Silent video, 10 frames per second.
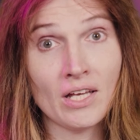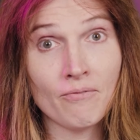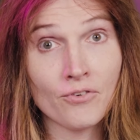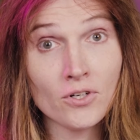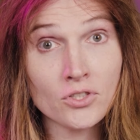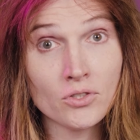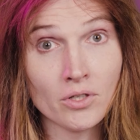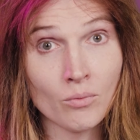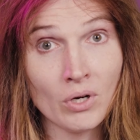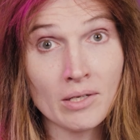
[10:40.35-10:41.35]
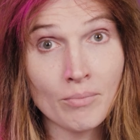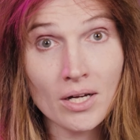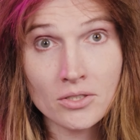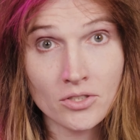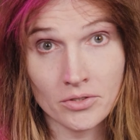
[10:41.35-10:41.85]
that fursuiter wearing
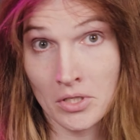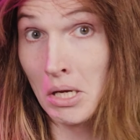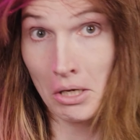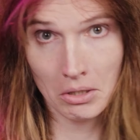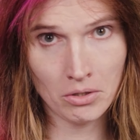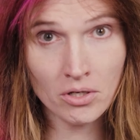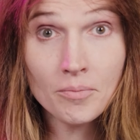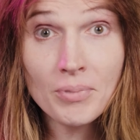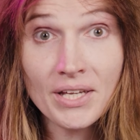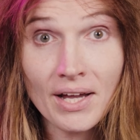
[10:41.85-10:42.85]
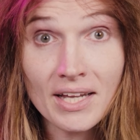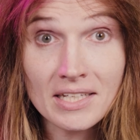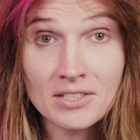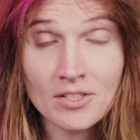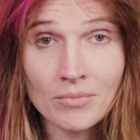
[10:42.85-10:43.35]
boxers could be
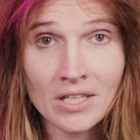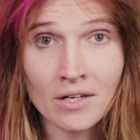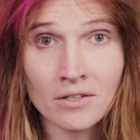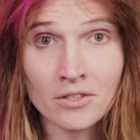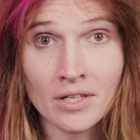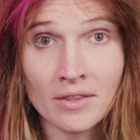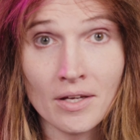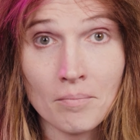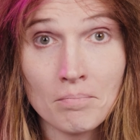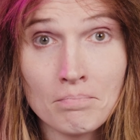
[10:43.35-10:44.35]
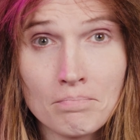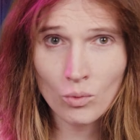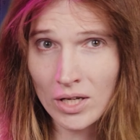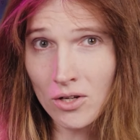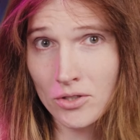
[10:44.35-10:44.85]
hiding something underneath them.
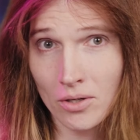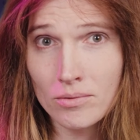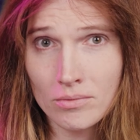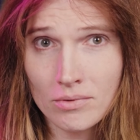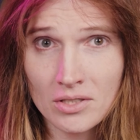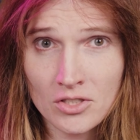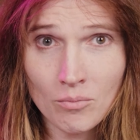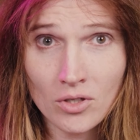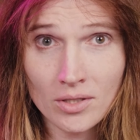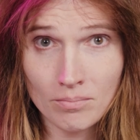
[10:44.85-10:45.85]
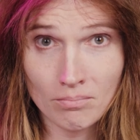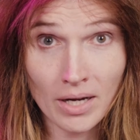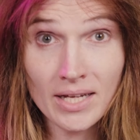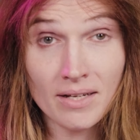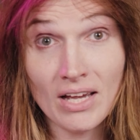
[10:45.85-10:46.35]
We all know that someone
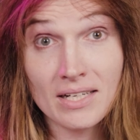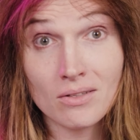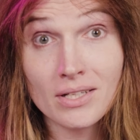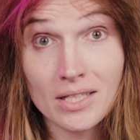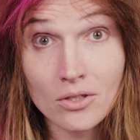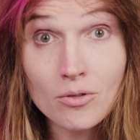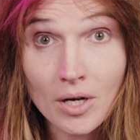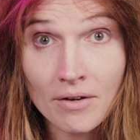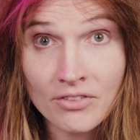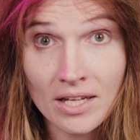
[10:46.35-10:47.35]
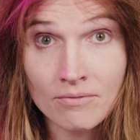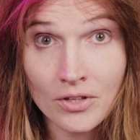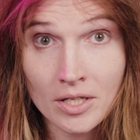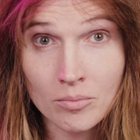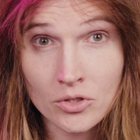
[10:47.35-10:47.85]
might have had to clean lube off that
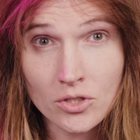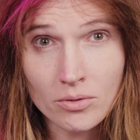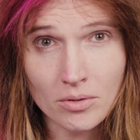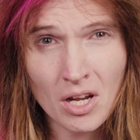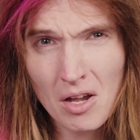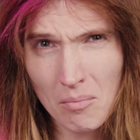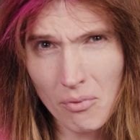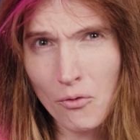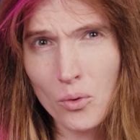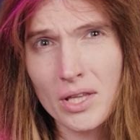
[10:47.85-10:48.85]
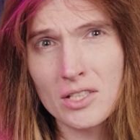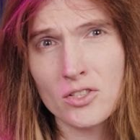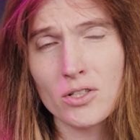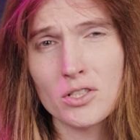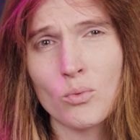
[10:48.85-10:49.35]
inflatable suit before they
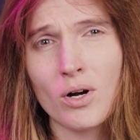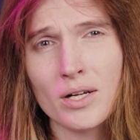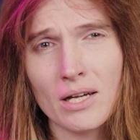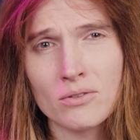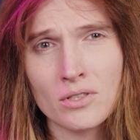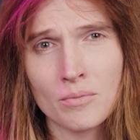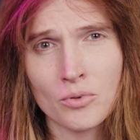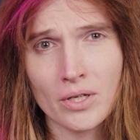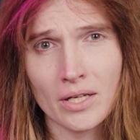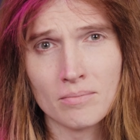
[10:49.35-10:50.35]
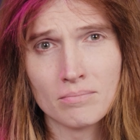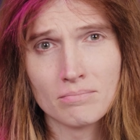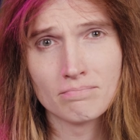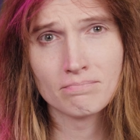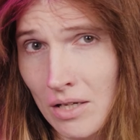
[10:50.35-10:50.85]
started to walk out into the parade.
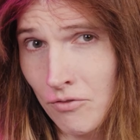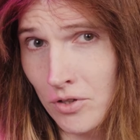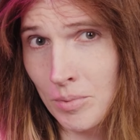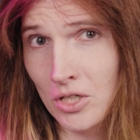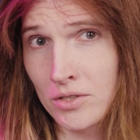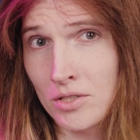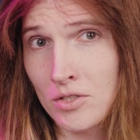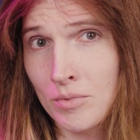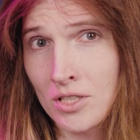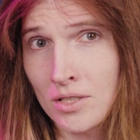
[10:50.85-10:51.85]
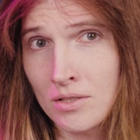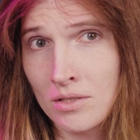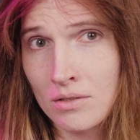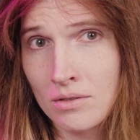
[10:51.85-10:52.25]
And for the Puritans among us,